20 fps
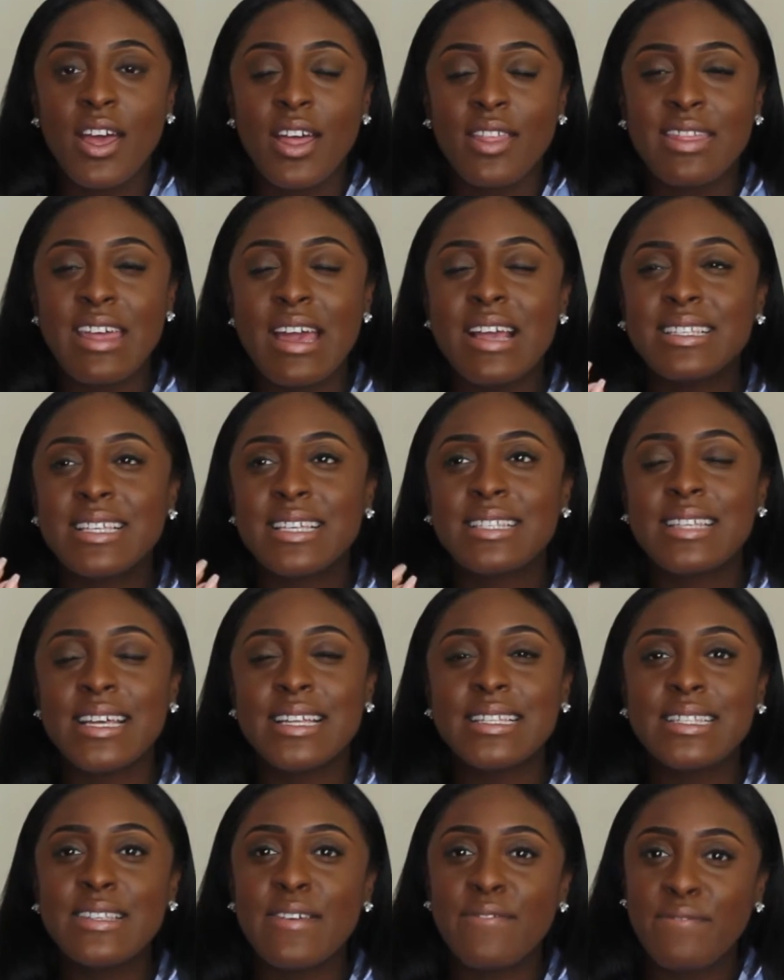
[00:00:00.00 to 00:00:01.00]
there's a
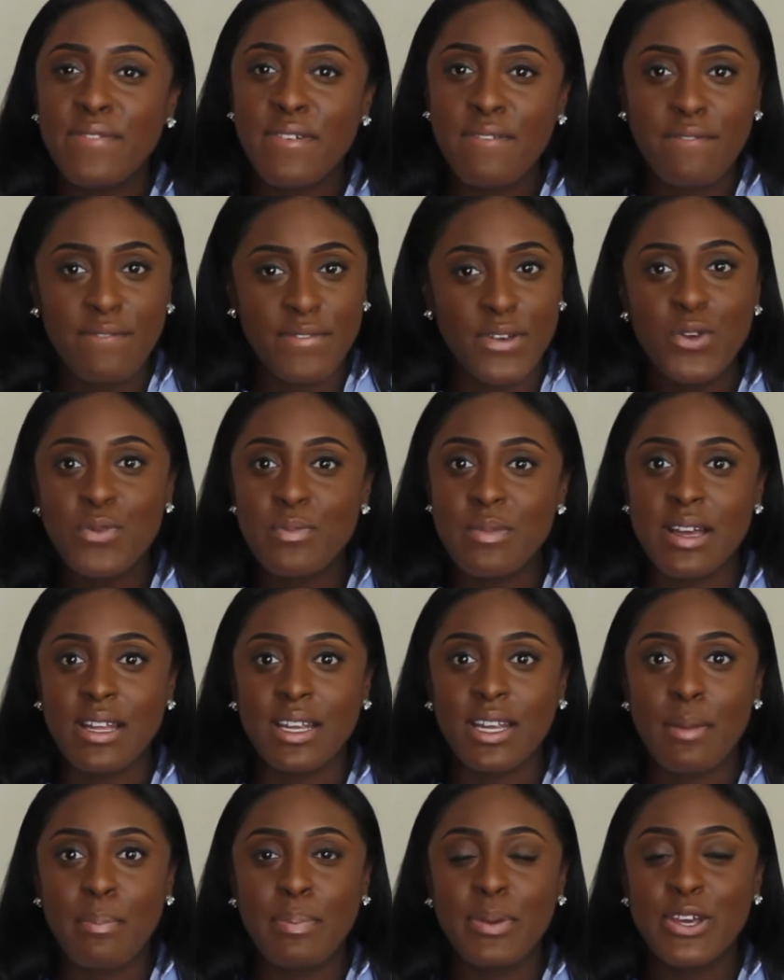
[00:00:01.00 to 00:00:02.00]
sense of fulfillment,
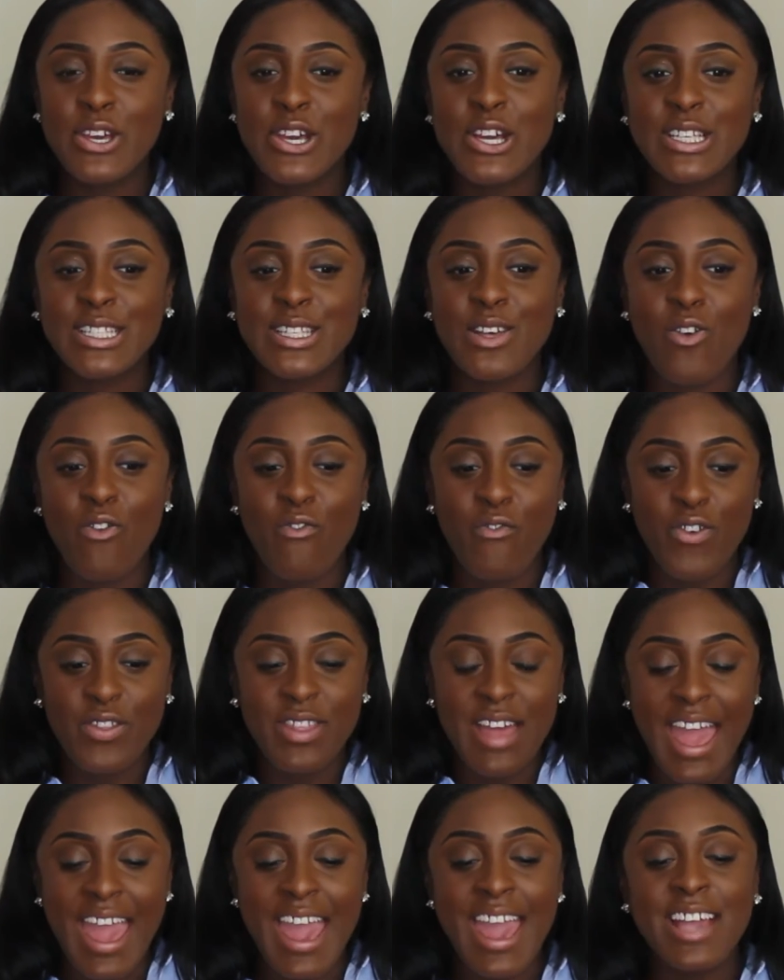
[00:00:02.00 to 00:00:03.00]
because for
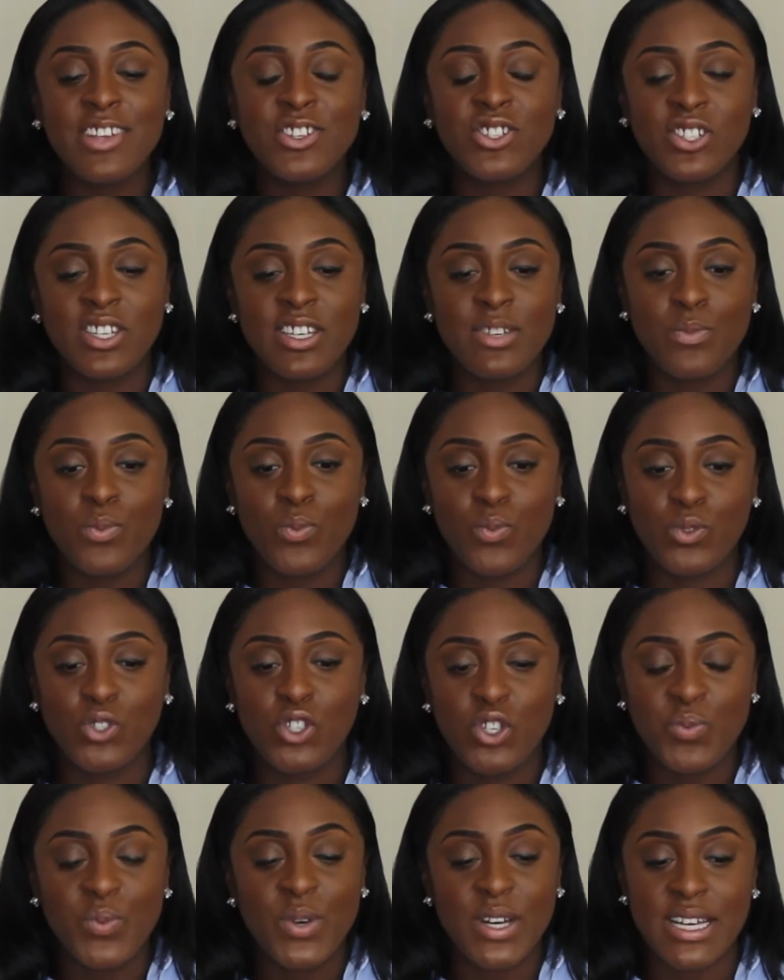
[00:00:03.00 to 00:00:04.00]
the age
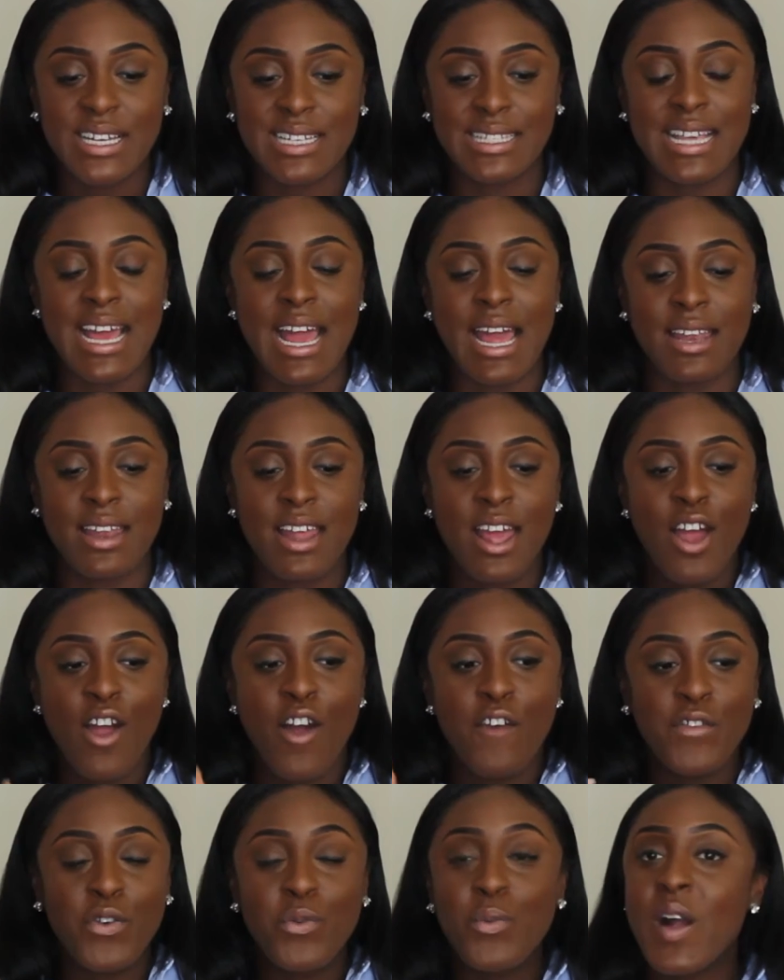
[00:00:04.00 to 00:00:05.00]
she was and
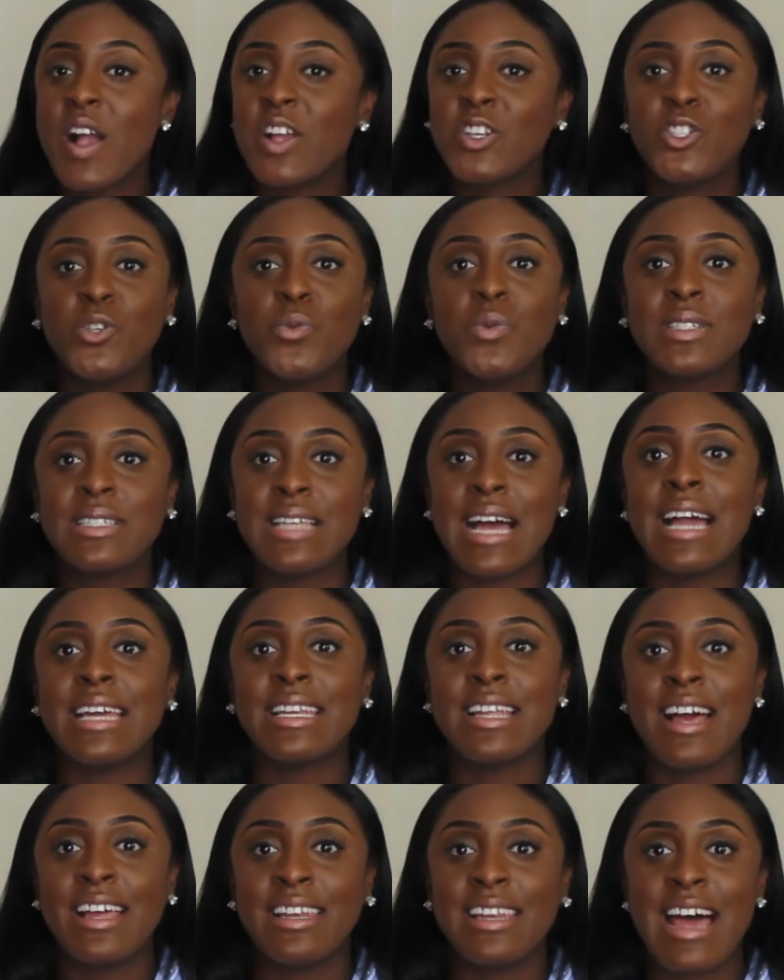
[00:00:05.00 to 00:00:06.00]
for where she was at
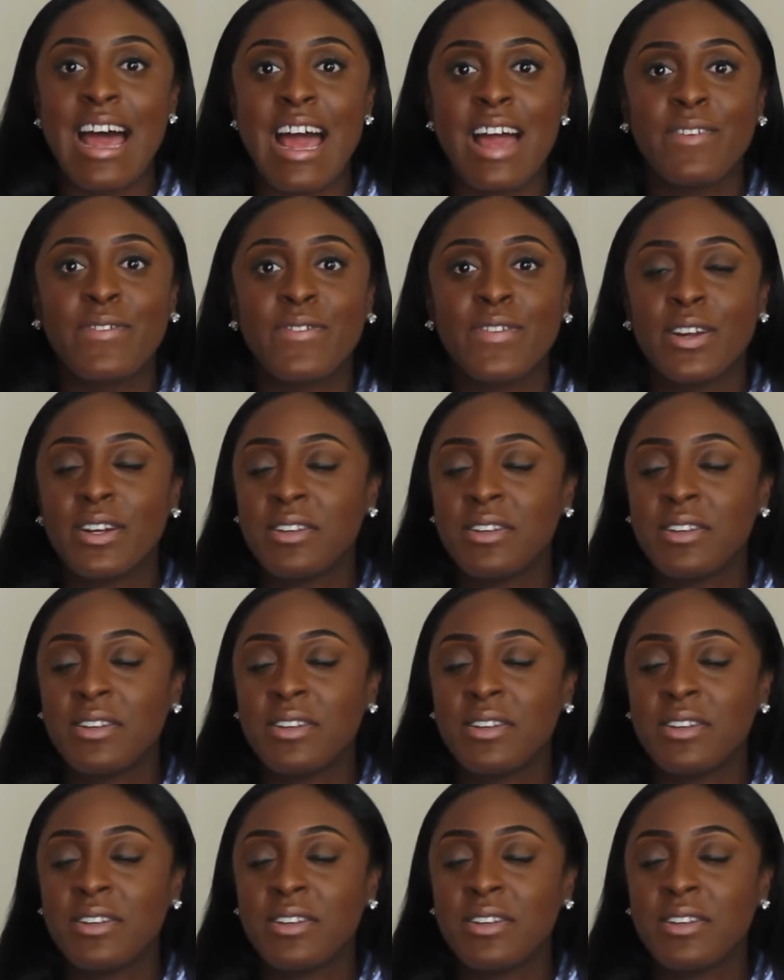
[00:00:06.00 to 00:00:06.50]
in her life,